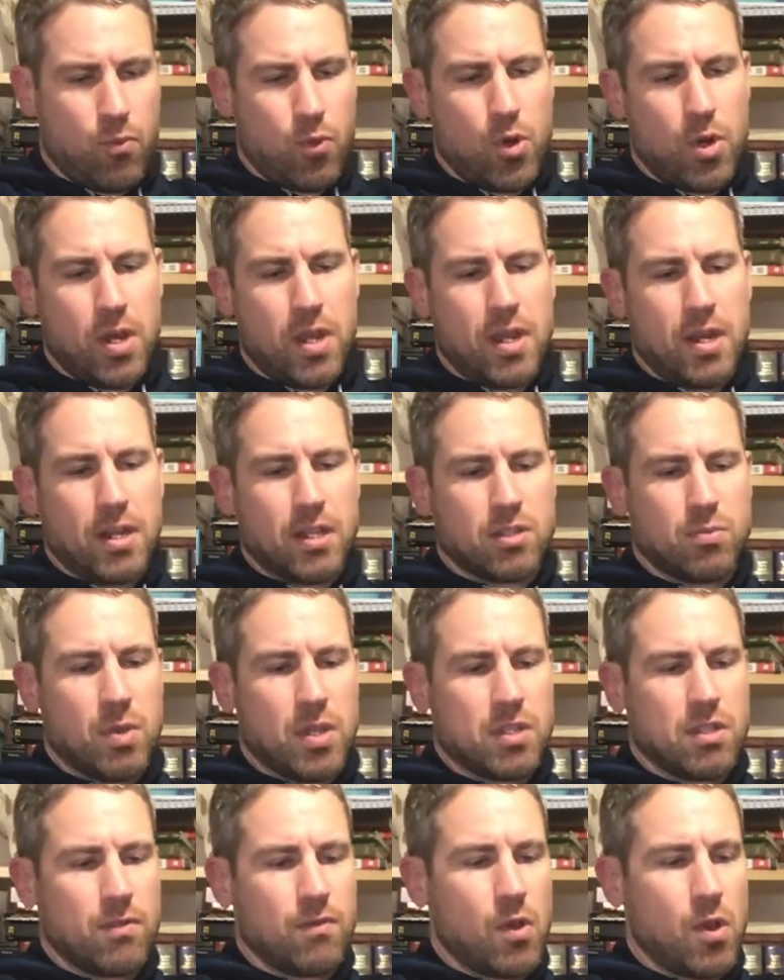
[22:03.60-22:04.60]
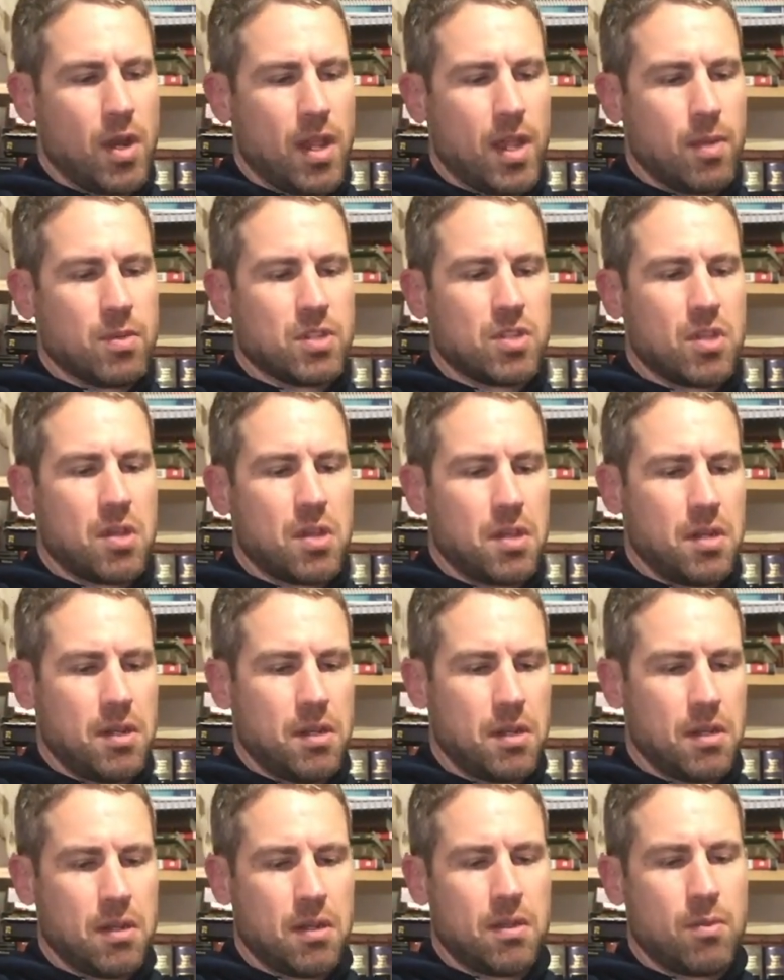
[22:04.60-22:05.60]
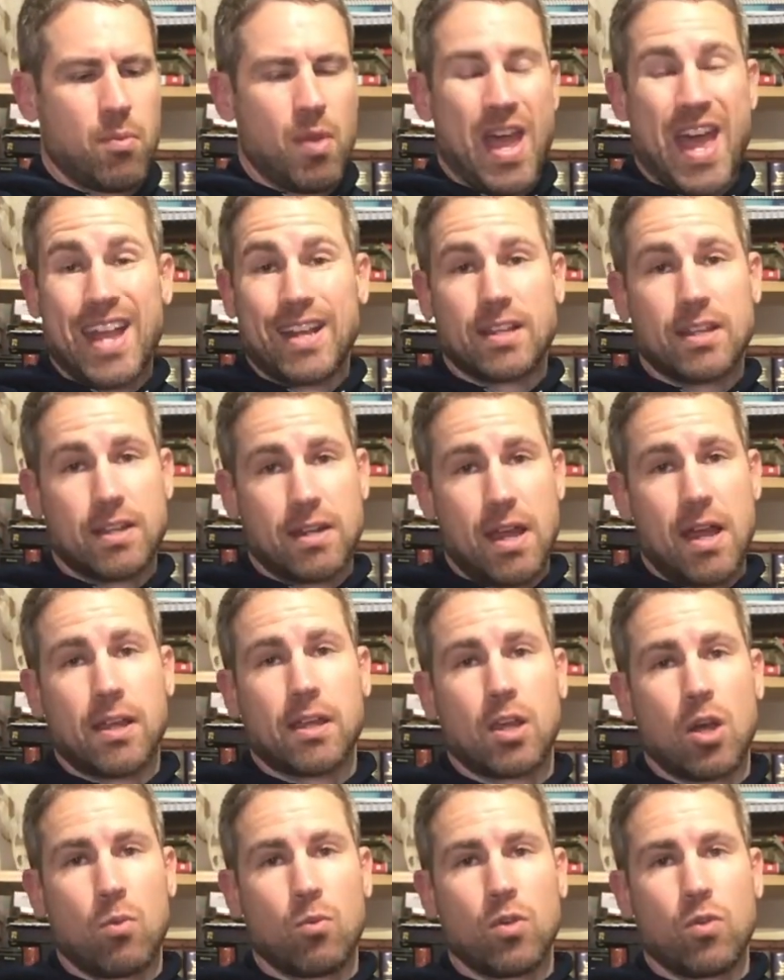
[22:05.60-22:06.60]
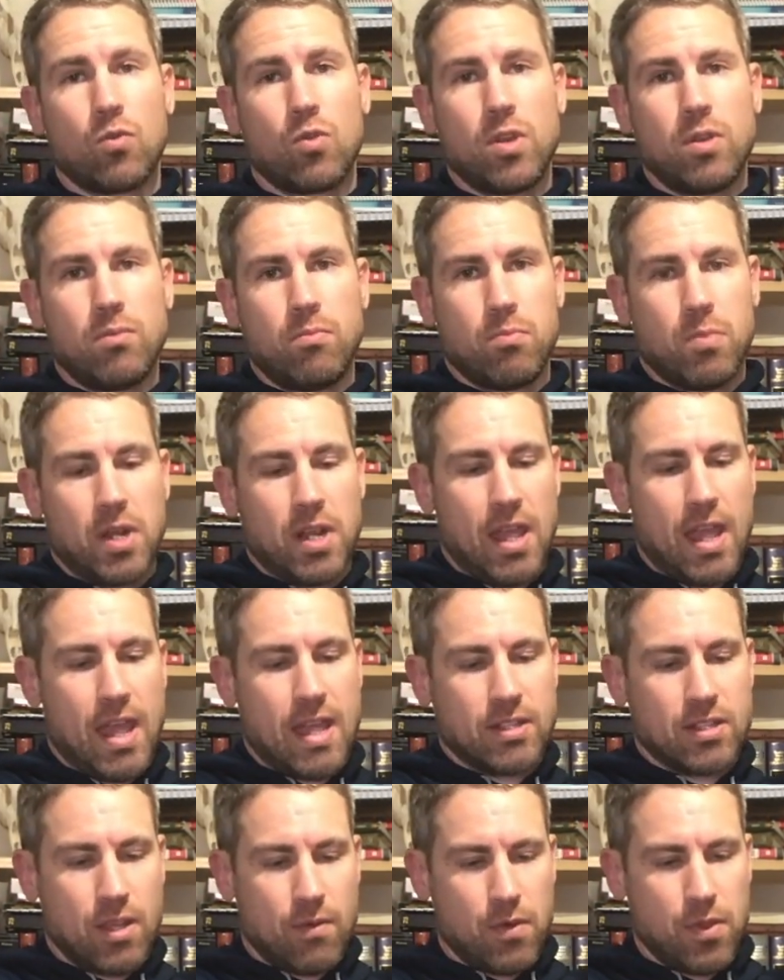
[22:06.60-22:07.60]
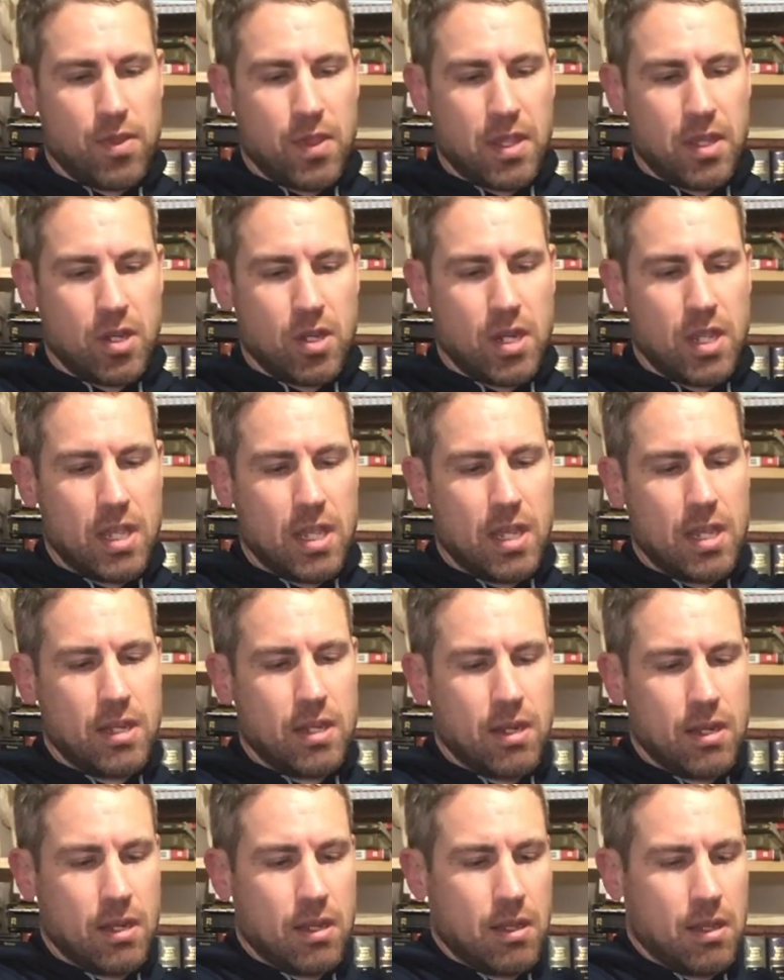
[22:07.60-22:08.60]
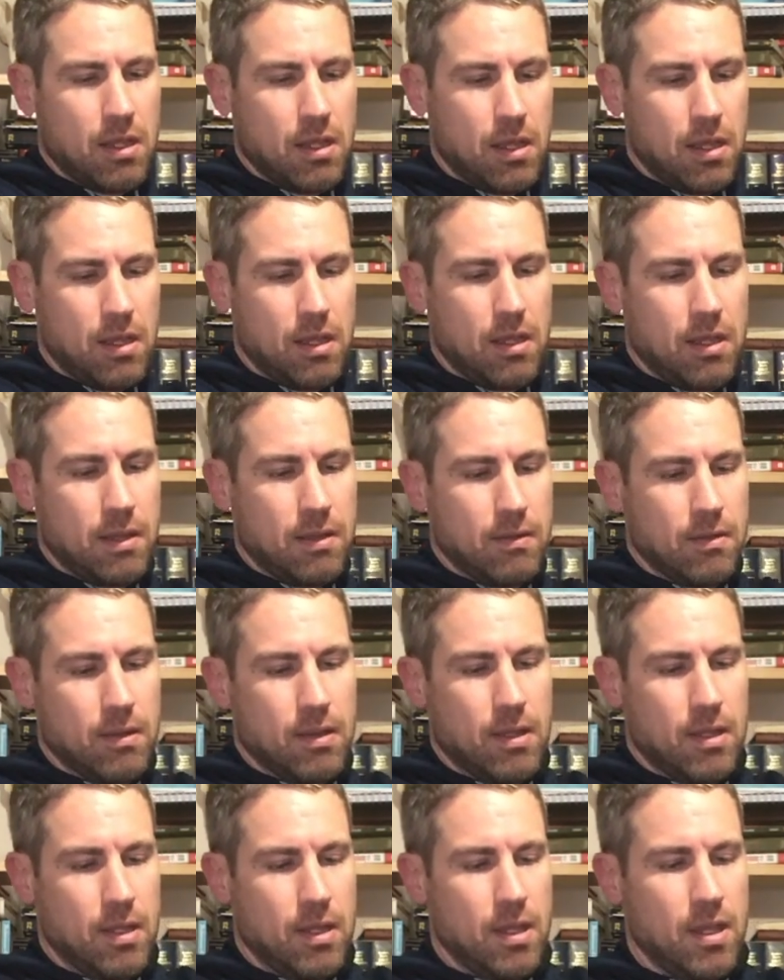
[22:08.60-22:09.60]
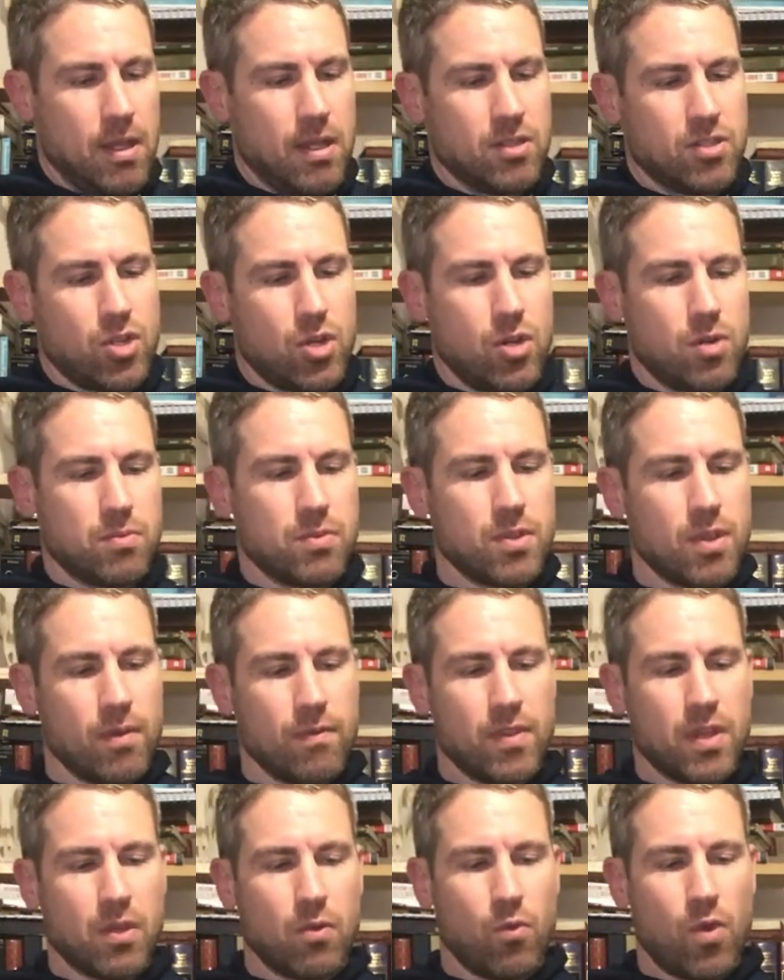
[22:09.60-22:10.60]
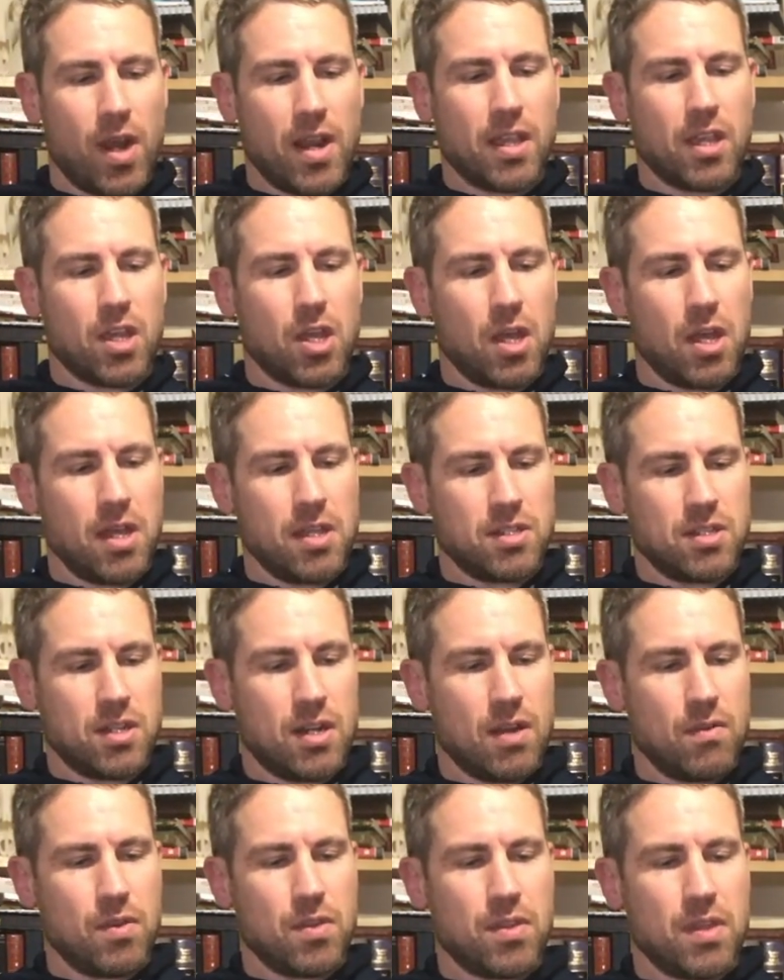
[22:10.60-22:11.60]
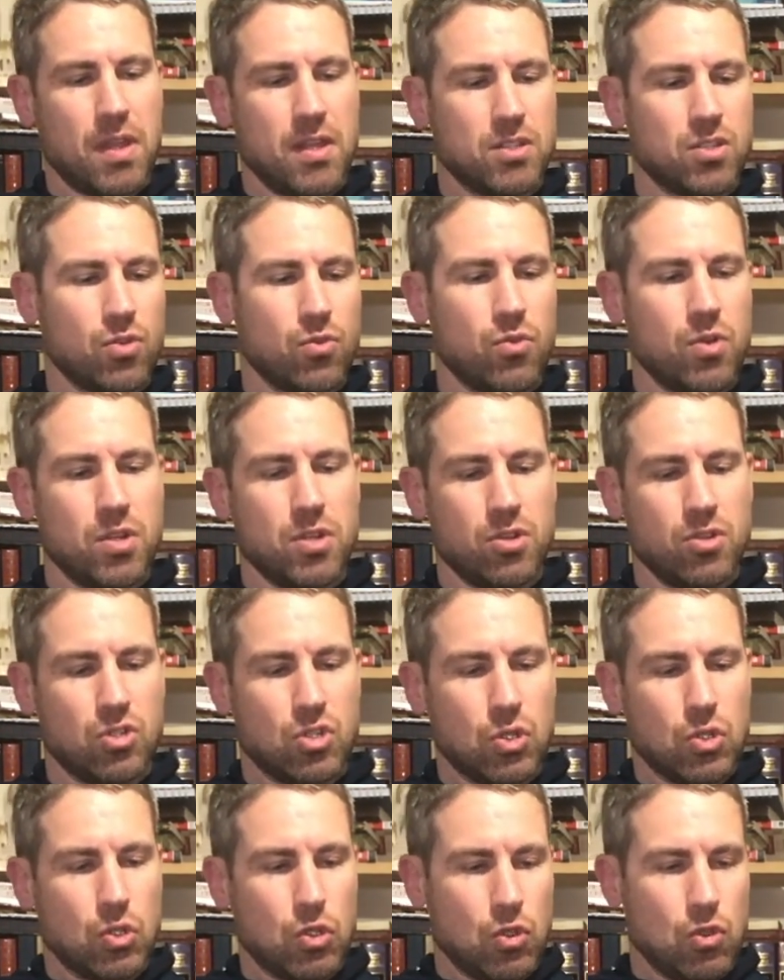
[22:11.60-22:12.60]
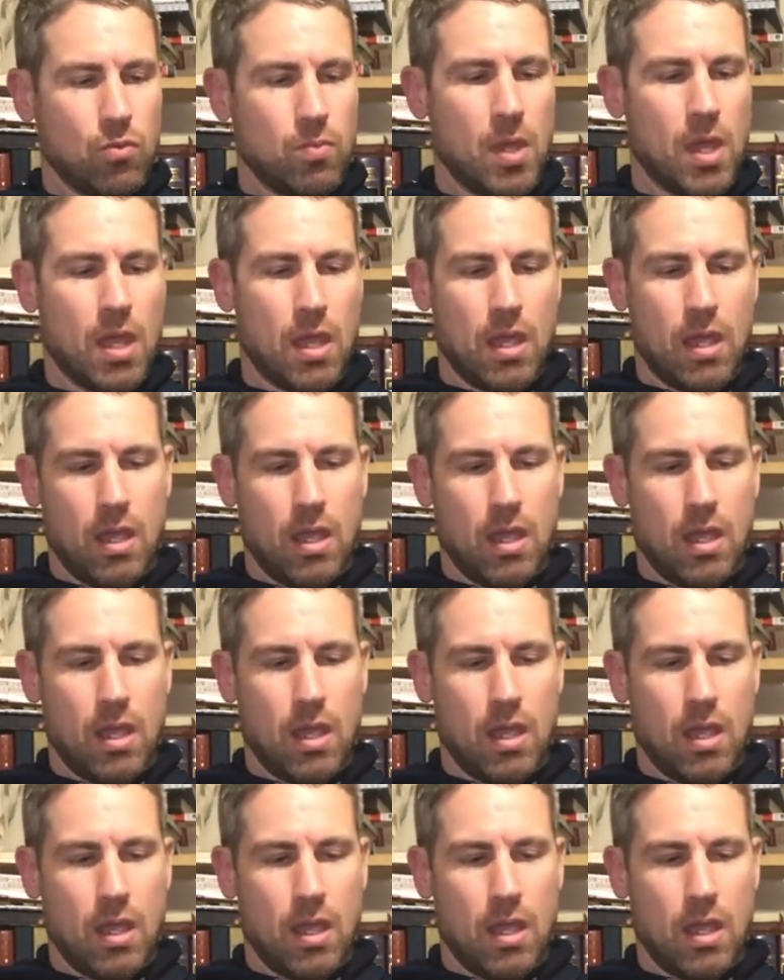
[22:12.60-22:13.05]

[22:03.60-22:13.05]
Pretty inexpensive on Amazon. The pack did not come with one, but it has everything you need in terms of the right cuts and everything to run your tube,